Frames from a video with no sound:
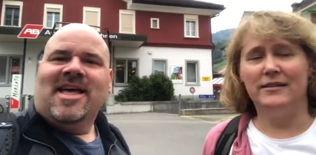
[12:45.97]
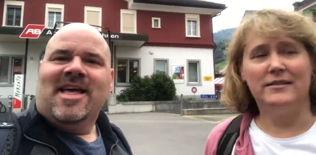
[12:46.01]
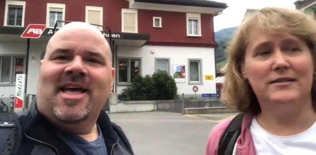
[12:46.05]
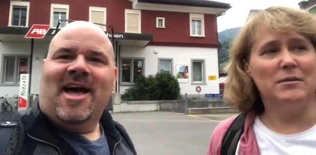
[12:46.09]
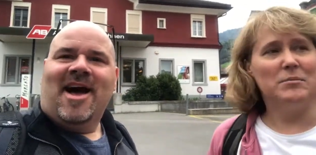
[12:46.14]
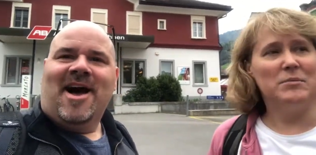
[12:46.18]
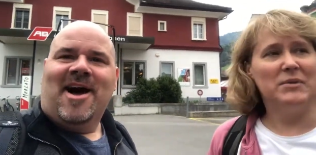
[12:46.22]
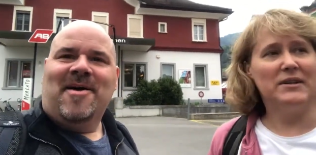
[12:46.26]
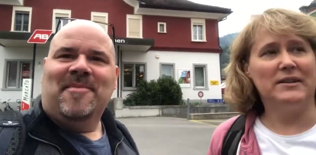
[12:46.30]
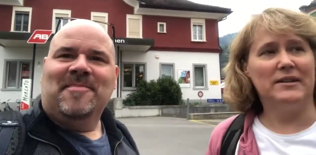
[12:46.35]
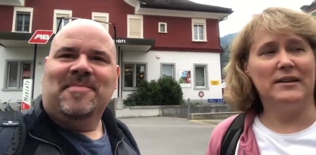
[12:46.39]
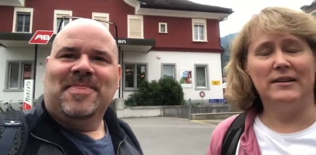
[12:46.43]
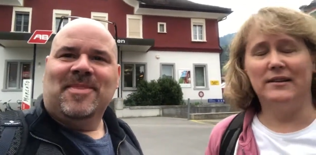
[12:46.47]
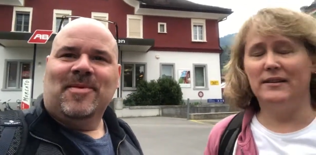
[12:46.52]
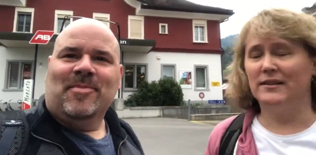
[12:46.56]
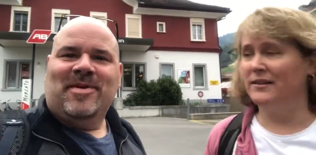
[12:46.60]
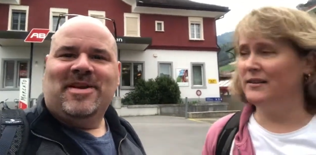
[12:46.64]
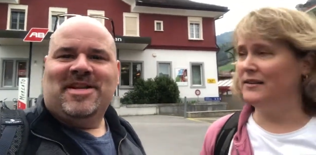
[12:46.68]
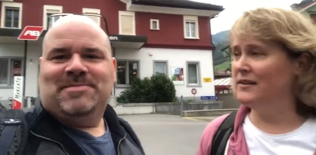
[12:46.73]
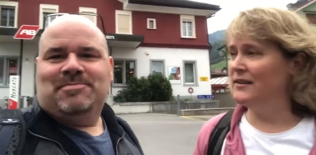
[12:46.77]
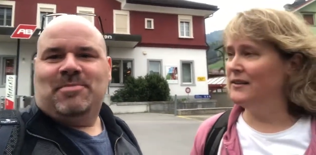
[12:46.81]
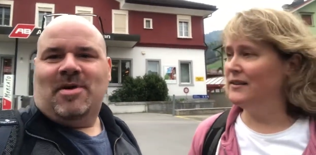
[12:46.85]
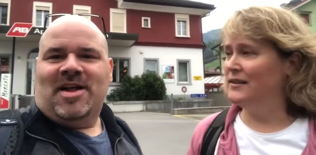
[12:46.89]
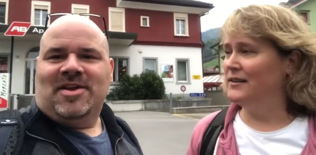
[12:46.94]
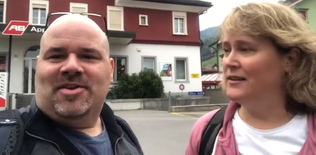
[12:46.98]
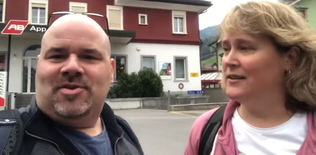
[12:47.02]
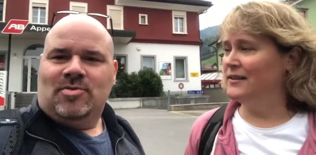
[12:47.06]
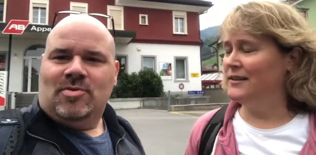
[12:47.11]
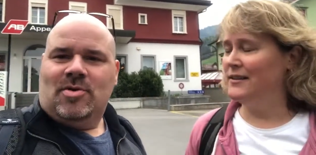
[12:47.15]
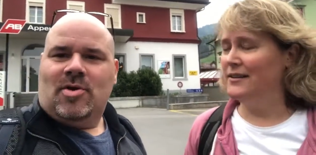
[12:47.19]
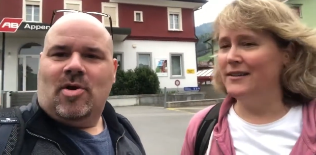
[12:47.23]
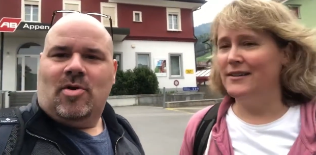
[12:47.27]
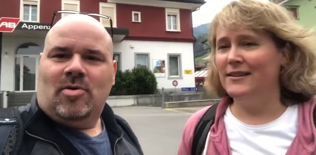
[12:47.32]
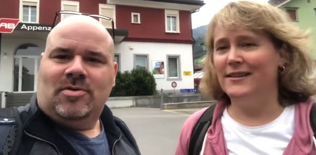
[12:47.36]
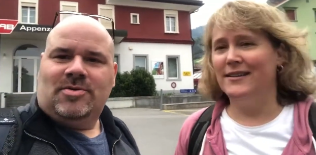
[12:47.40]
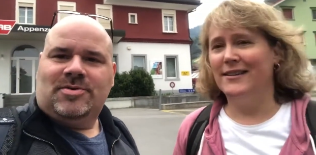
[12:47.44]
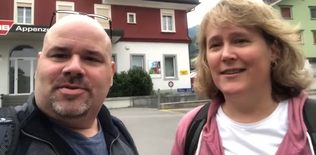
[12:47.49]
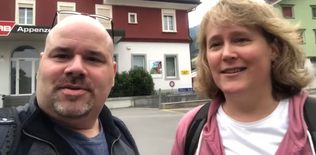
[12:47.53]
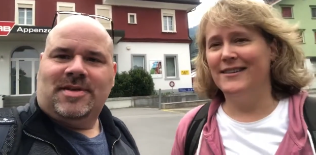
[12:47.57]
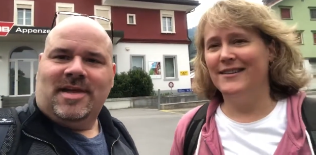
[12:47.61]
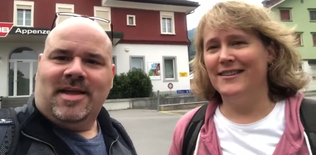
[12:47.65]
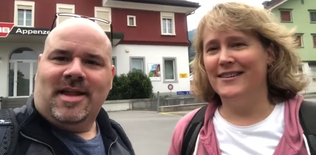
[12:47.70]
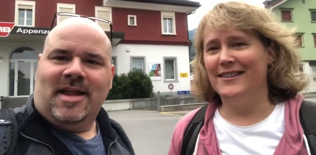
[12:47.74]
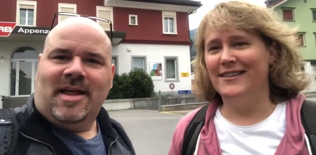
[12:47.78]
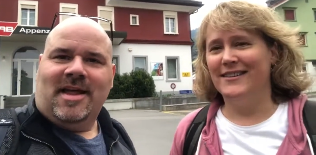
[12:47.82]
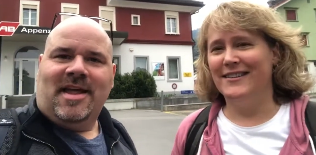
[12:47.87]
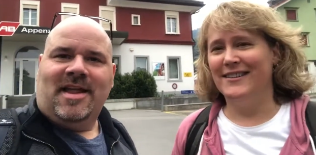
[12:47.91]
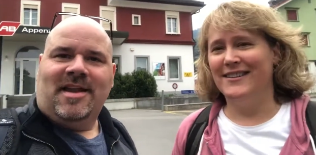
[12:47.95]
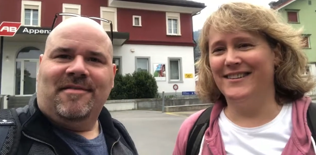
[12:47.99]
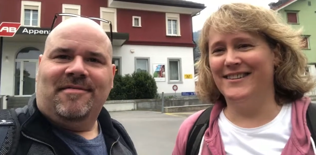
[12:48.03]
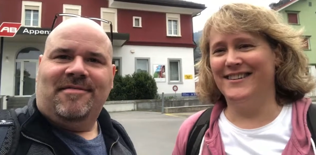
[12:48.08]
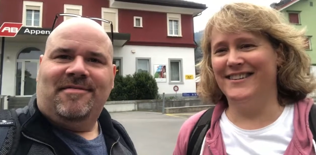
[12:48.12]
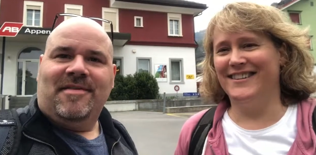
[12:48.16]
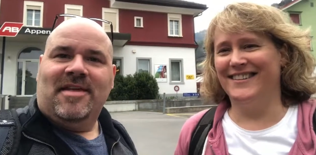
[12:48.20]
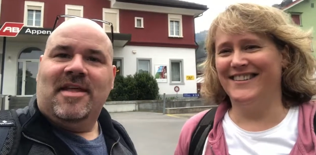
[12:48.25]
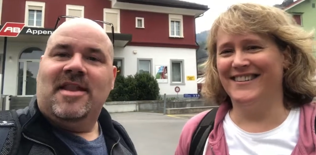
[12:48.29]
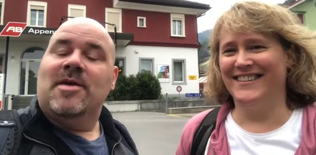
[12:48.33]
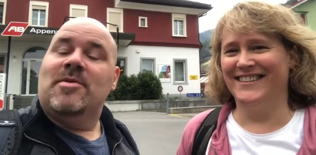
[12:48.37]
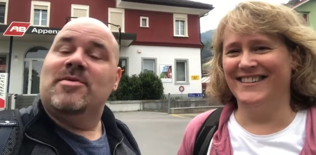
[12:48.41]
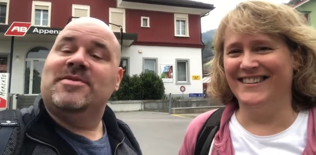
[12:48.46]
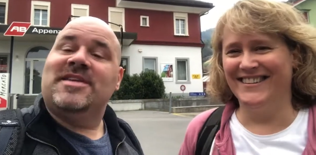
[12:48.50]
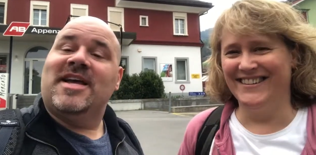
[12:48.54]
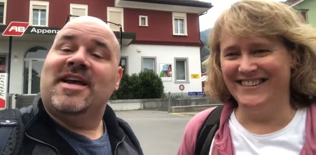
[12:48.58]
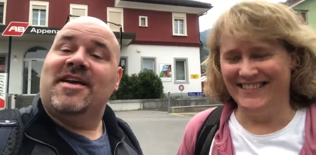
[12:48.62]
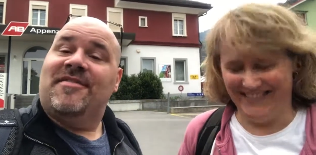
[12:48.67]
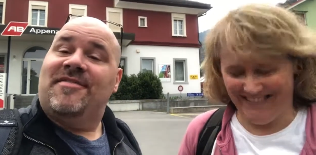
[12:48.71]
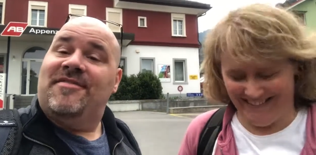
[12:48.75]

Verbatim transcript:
Speaker 1: Yeah, um, we just bought two Cokes and, a, and, a, and it was like a